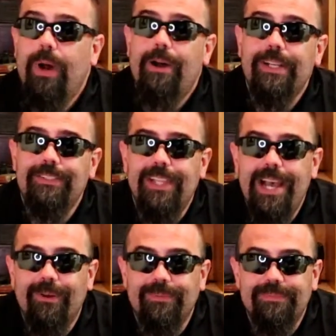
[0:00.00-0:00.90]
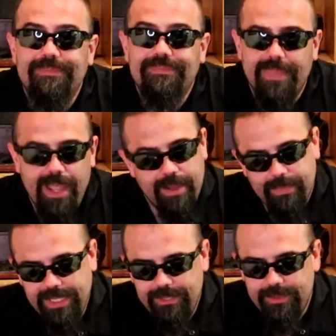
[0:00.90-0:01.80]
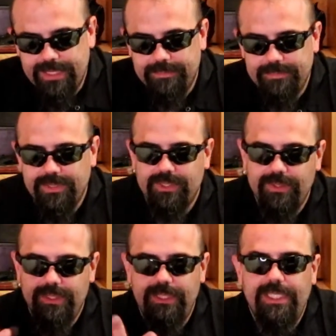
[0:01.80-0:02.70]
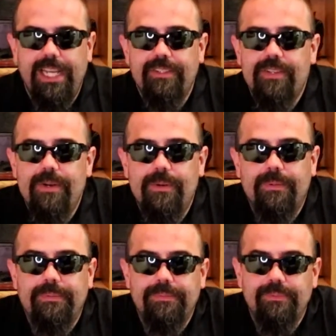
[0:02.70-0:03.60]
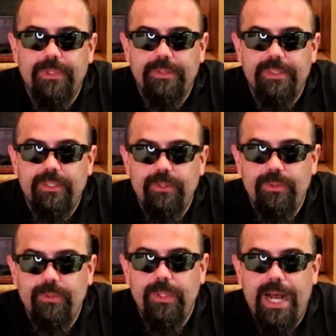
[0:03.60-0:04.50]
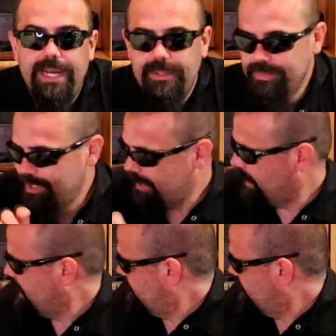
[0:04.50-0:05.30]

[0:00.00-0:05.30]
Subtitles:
Wow, he's loud. But anyway, so there you guys go. One of the new items that I